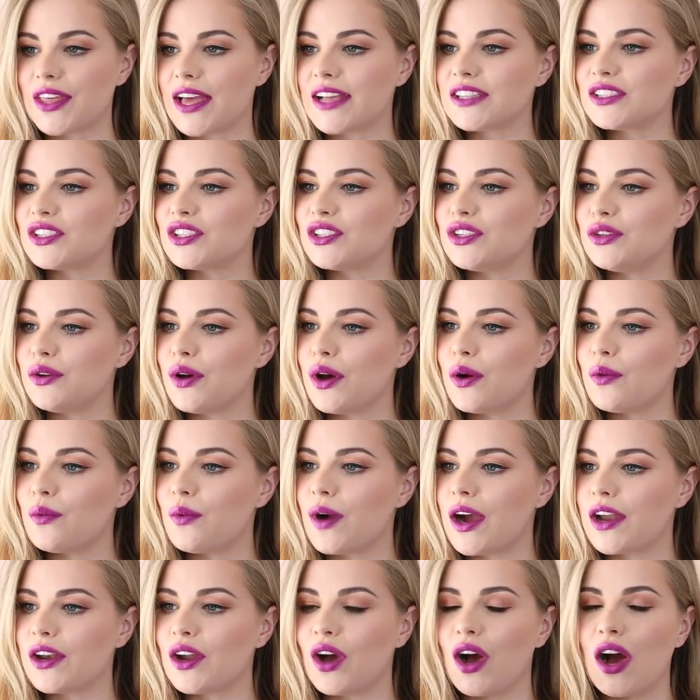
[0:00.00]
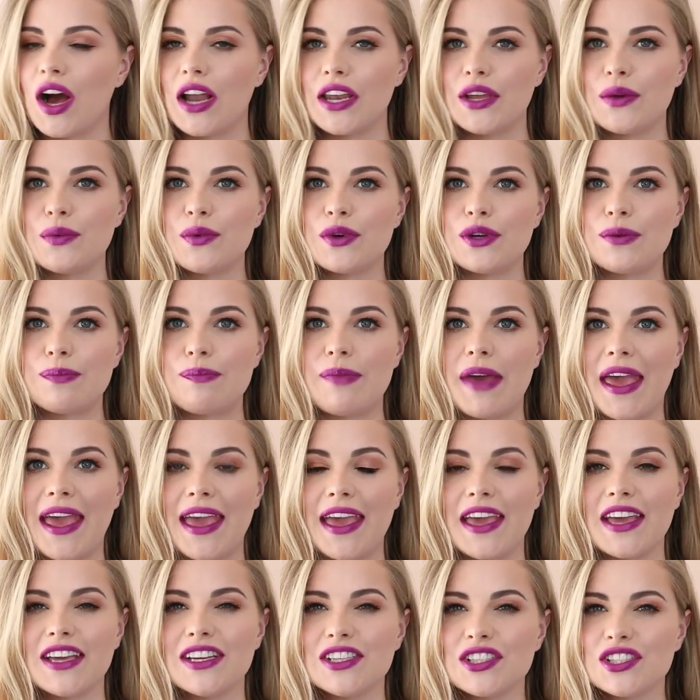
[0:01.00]
So that's 201 Hollywood
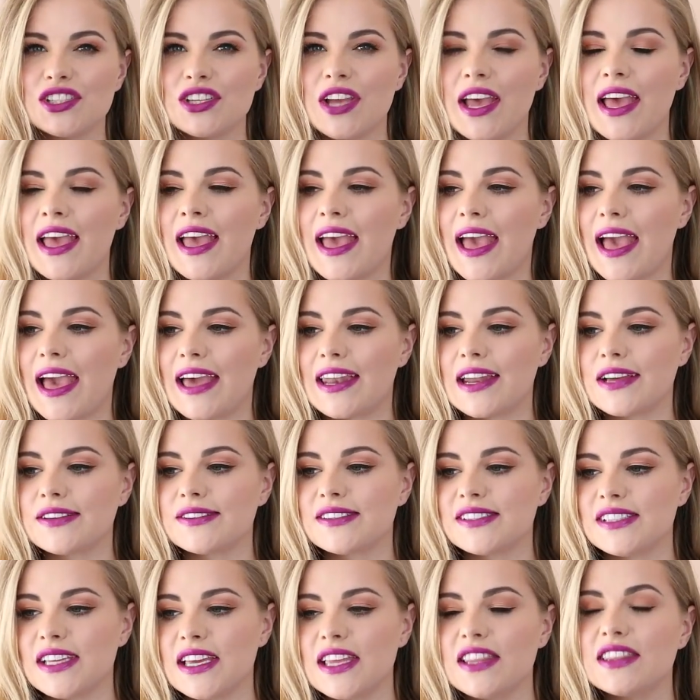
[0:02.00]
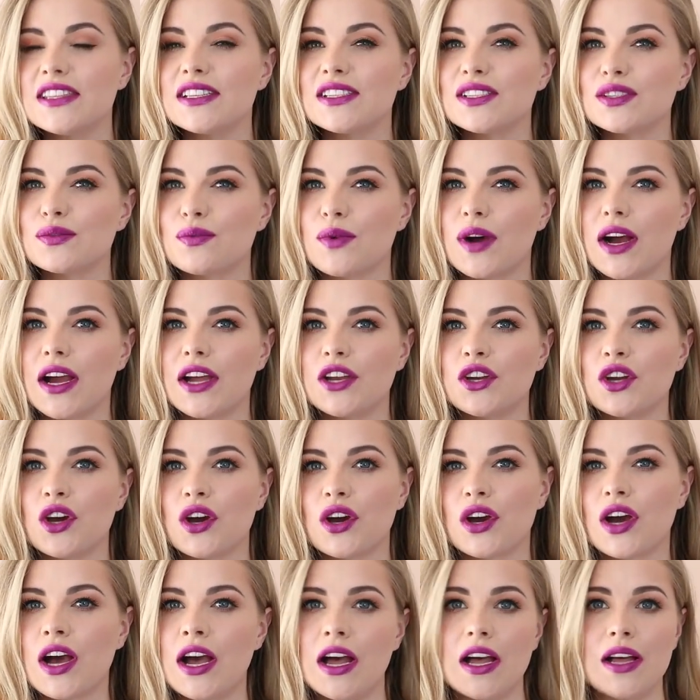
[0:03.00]
Beige. And I've seen this one,
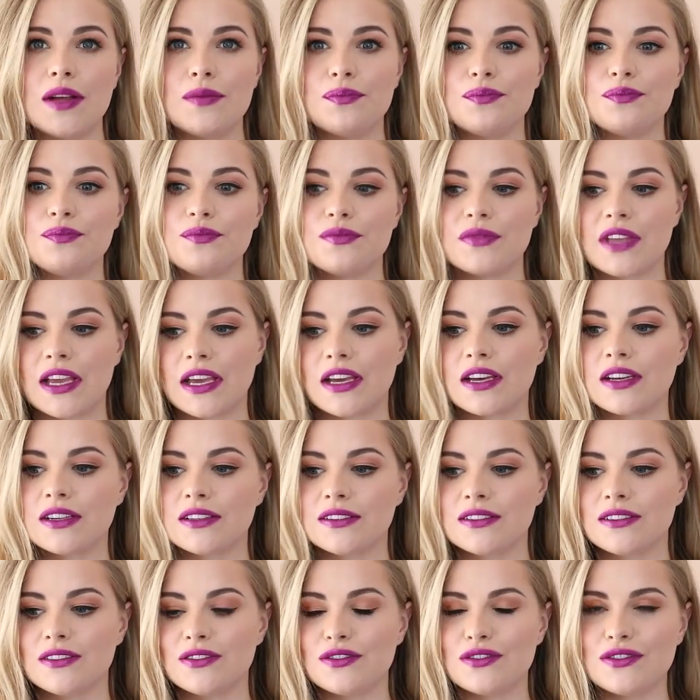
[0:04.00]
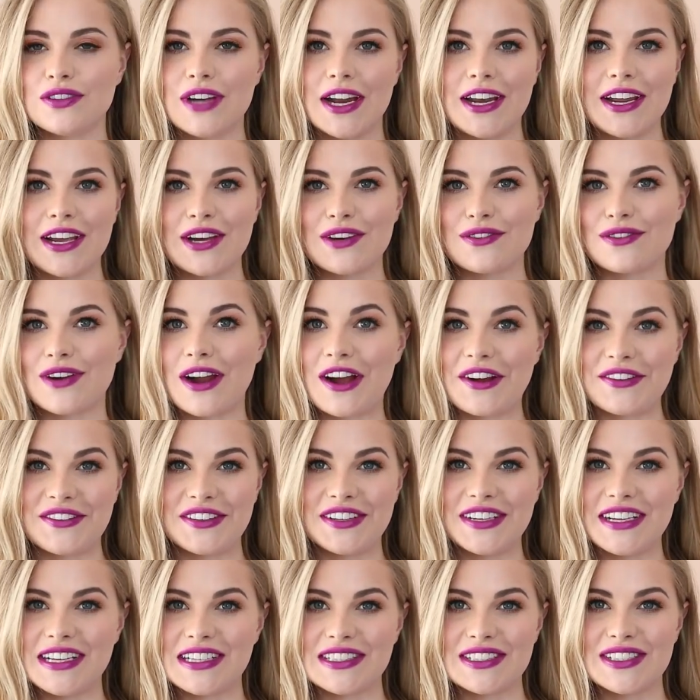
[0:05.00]
like, running
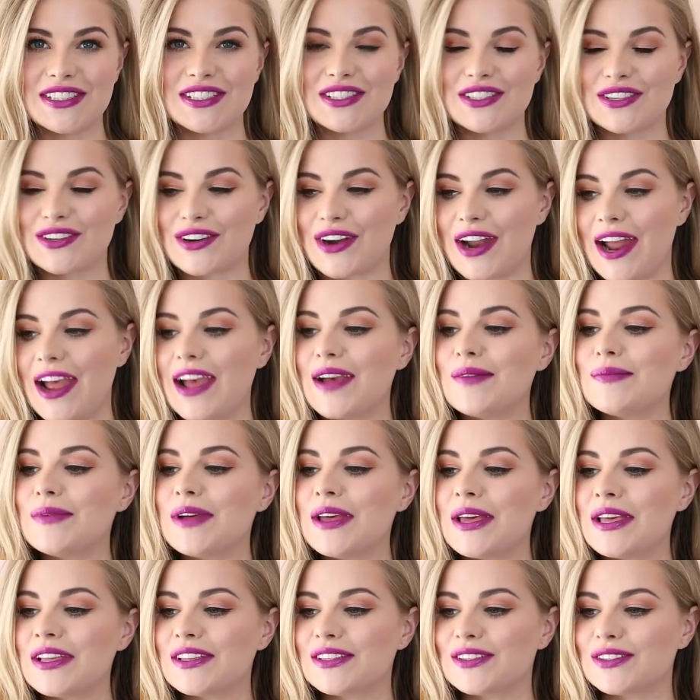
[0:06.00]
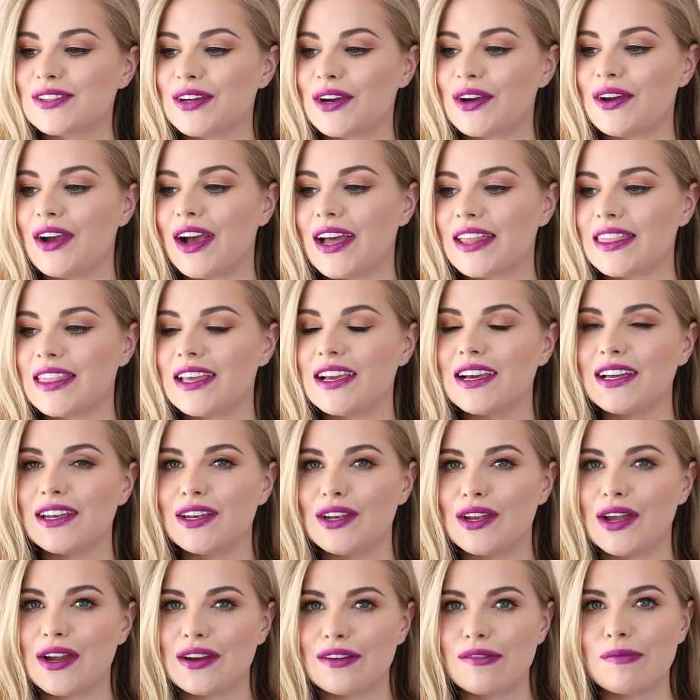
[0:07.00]
around on Instagram, so I think
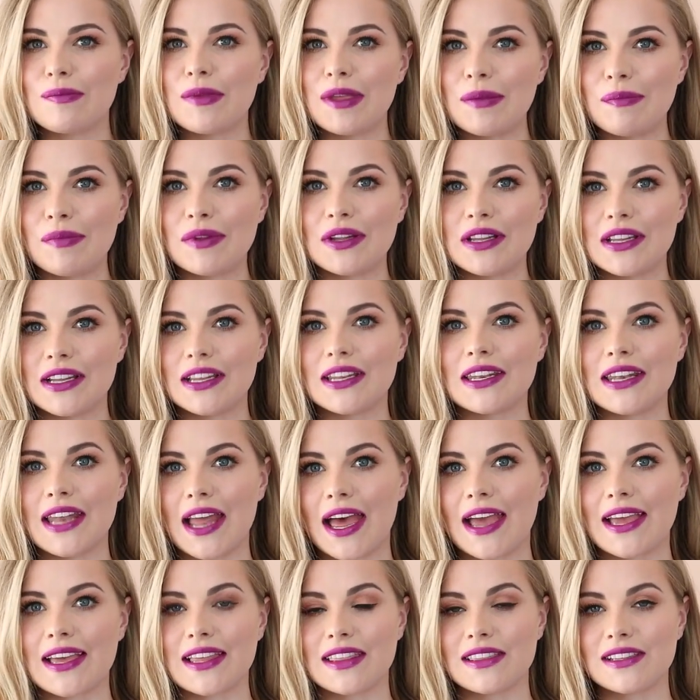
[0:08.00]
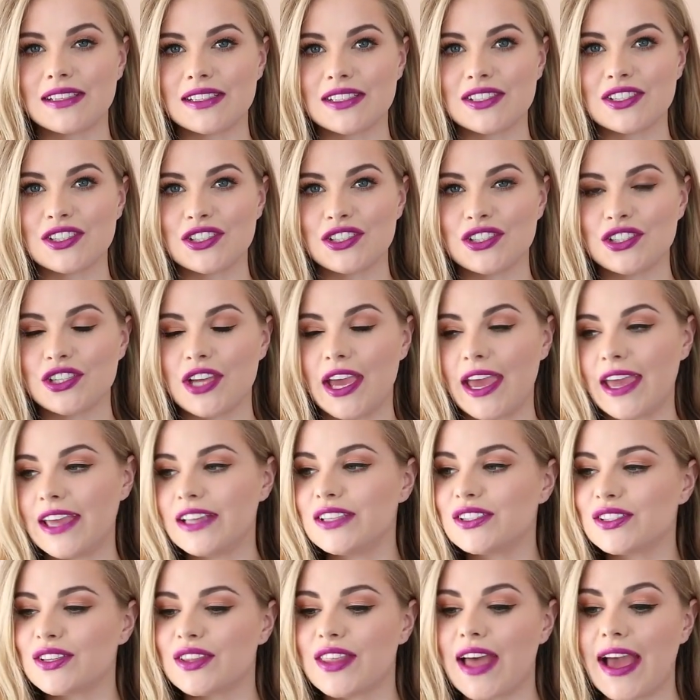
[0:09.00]
a lot of people like this
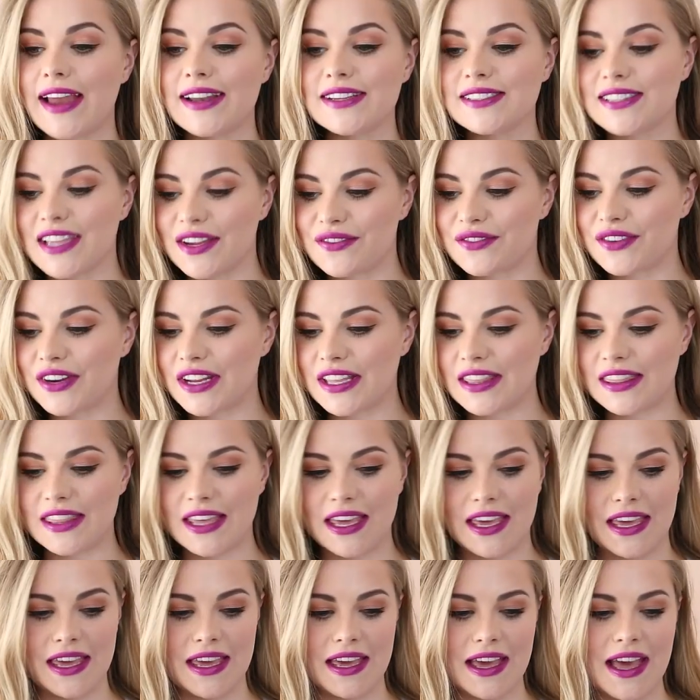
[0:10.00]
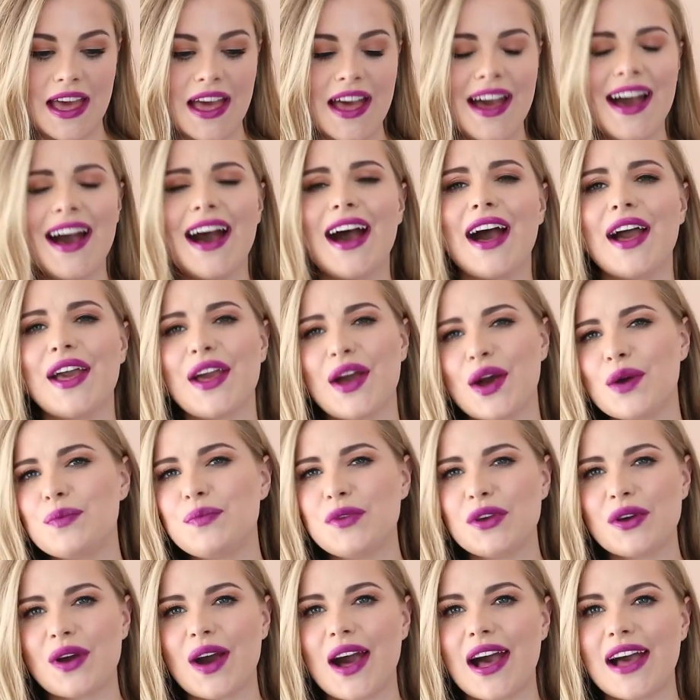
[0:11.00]
shade. So that is everything. I
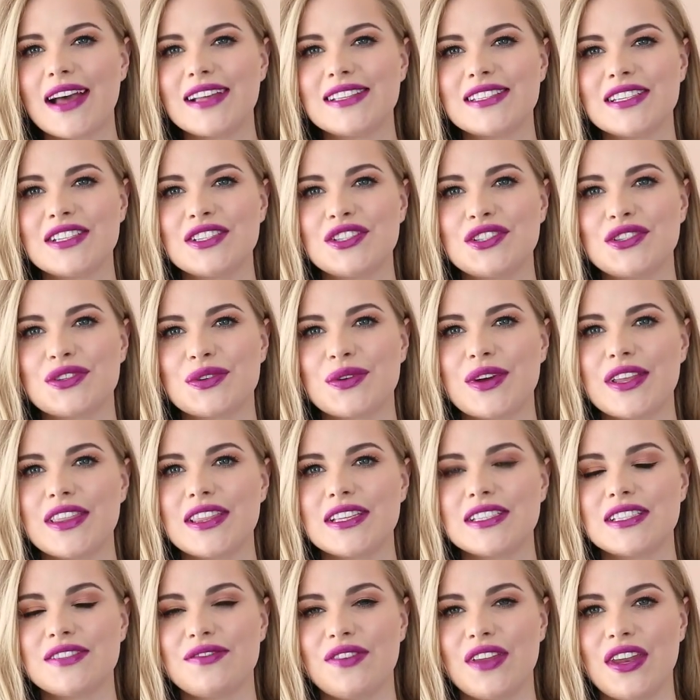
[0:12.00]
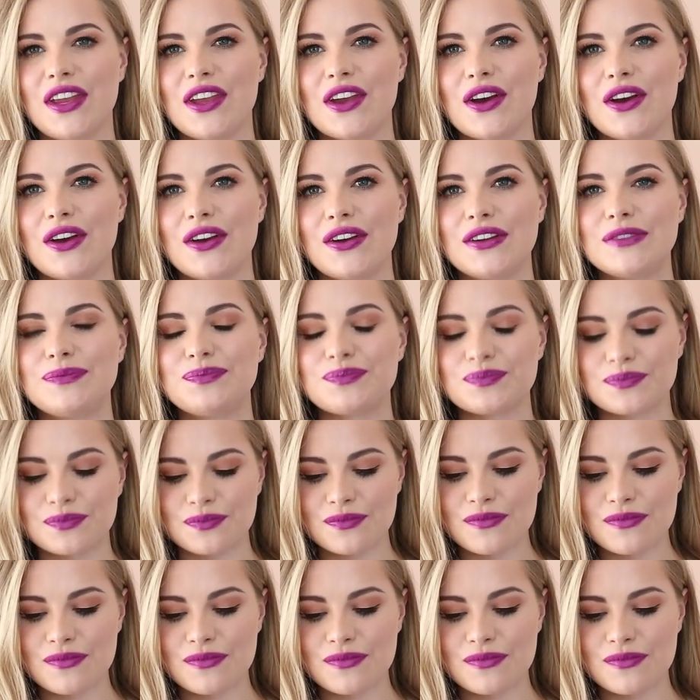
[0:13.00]
hope you guys enjoyed this video.